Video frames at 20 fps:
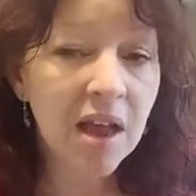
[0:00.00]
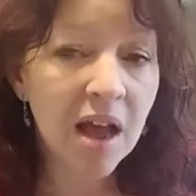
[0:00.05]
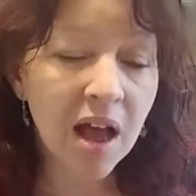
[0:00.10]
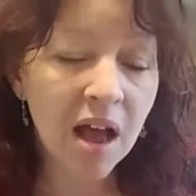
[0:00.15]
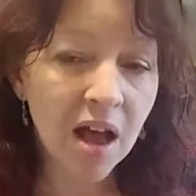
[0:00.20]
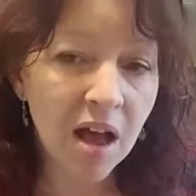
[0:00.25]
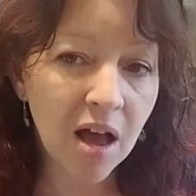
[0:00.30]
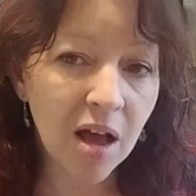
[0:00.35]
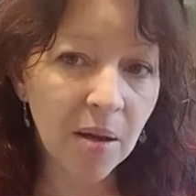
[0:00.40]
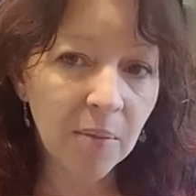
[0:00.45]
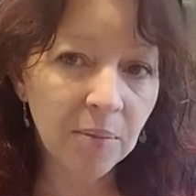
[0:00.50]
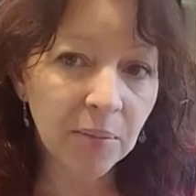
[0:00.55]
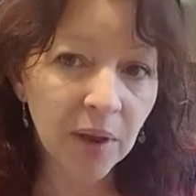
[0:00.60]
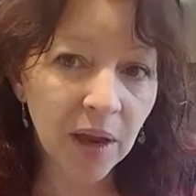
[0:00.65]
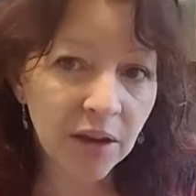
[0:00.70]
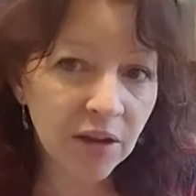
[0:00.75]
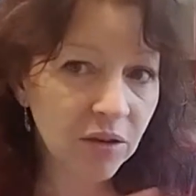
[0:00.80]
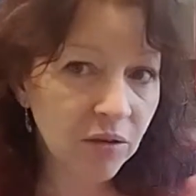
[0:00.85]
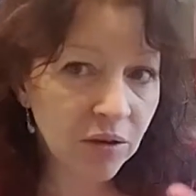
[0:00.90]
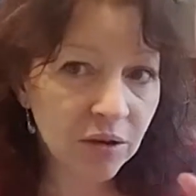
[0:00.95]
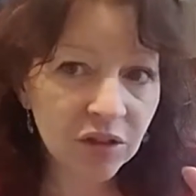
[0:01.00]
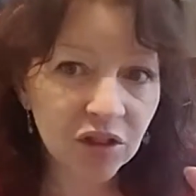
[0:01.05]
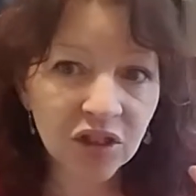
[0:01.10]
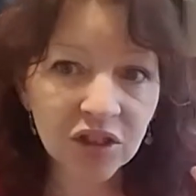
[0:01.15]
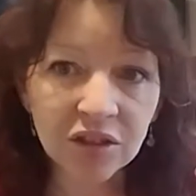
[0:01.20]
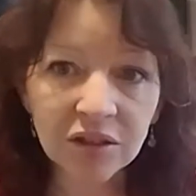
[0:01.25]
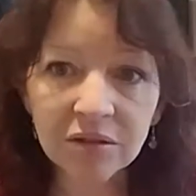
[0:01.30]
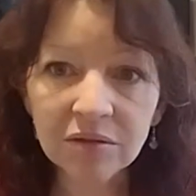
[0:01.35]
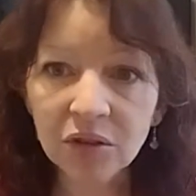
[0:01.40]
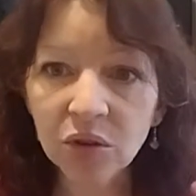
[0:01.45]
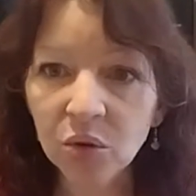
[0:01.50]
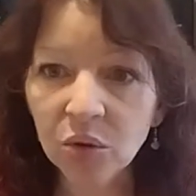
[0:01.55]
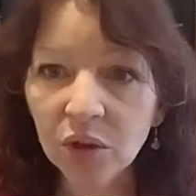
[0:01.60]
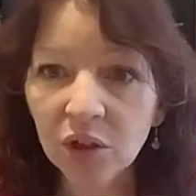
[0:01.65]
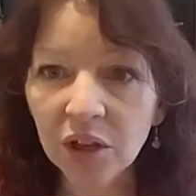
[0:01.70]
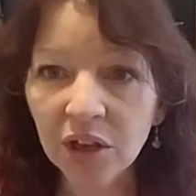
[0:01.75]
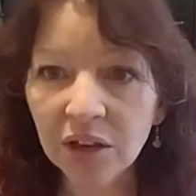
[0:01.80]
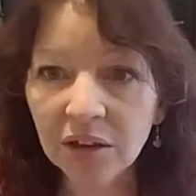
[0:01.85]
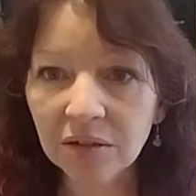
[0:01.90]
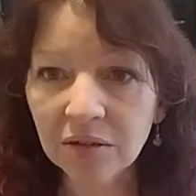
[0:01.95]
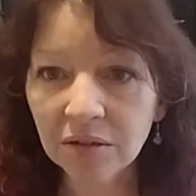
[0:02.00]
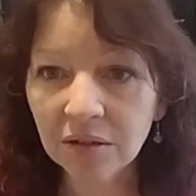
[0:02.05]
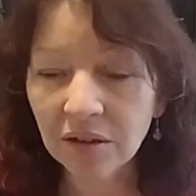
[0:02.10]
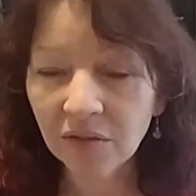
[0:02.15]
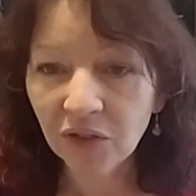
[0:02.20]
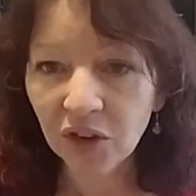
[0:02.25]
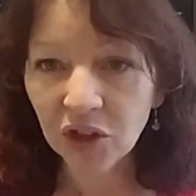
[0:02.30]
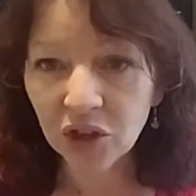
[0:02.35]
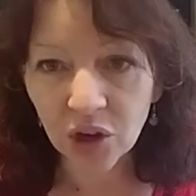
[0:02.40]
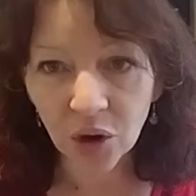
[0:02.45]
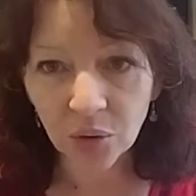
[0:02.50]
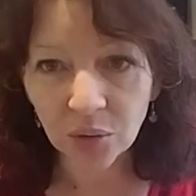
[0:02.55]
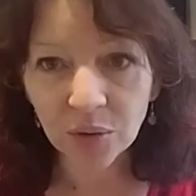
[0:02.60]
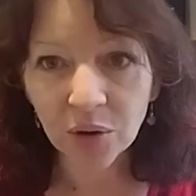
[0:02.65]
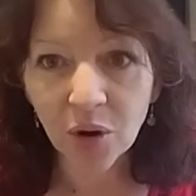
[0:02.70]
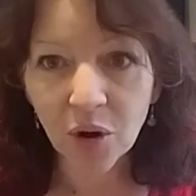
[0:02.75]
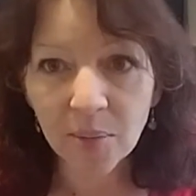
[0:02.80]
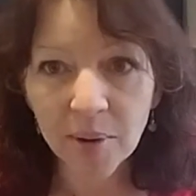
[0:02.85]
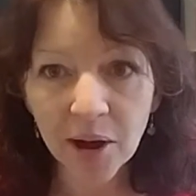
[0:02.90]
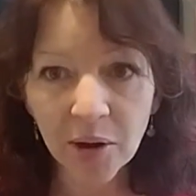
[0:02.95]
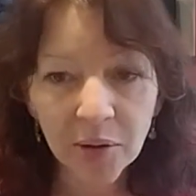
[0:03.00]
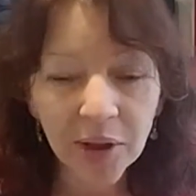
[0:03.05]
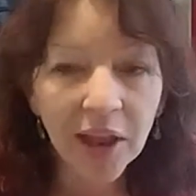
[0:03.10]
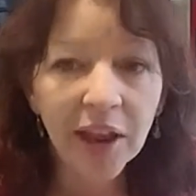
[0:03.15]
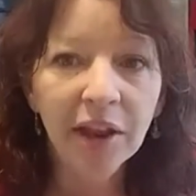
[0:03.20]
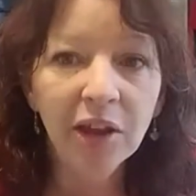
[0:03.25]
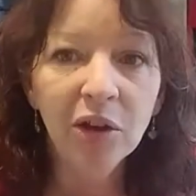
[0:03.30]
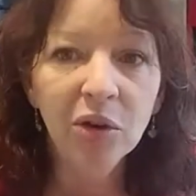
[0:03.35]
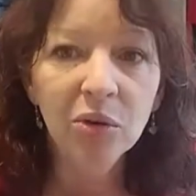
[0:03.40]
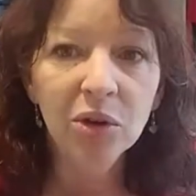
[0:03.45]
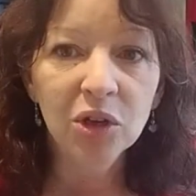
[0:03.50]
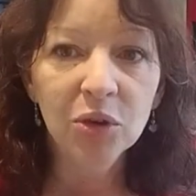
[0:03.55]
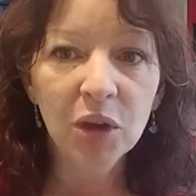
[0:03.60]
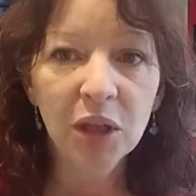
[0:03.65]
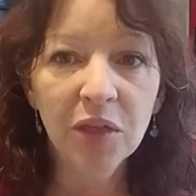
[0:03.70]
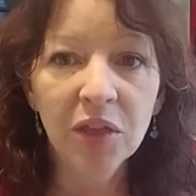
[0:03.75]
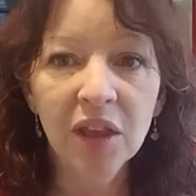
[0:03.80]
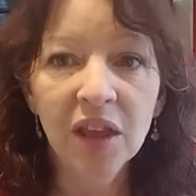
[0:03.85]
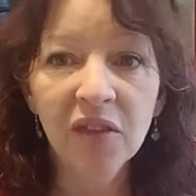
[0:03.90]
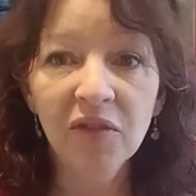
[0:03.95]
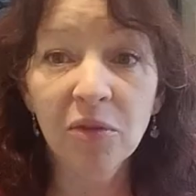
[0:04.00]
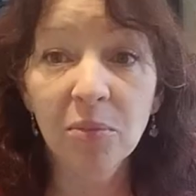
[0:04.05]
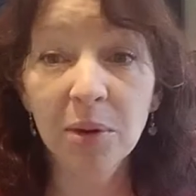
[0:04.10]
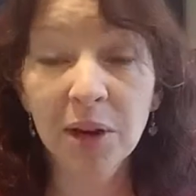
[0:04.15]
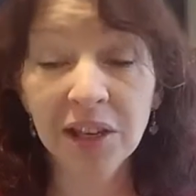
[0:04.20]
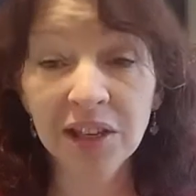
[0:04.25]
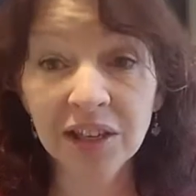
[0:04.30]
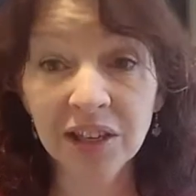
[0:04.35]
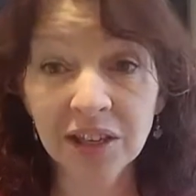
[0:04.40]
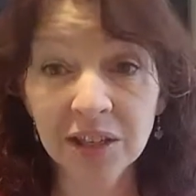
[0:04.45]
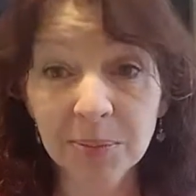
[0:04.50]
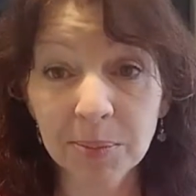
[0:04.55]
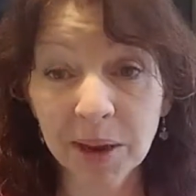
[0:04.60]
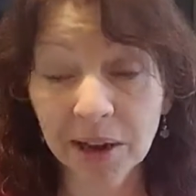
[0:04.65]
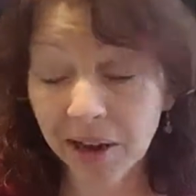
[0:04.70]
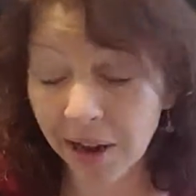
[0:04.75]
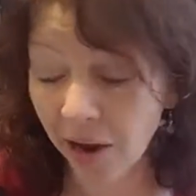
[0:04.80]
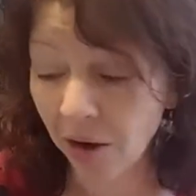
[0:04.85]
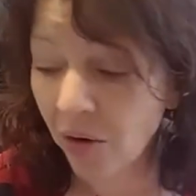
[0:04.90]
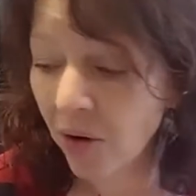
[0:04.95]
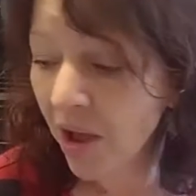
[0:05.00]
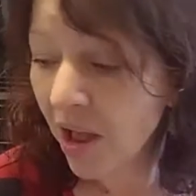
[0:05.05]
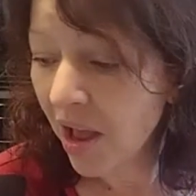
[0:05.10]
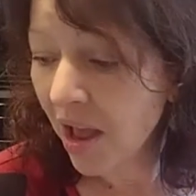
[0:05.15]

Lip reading: You can just Google it, and if you don't know about kale, which I think everybody does by now,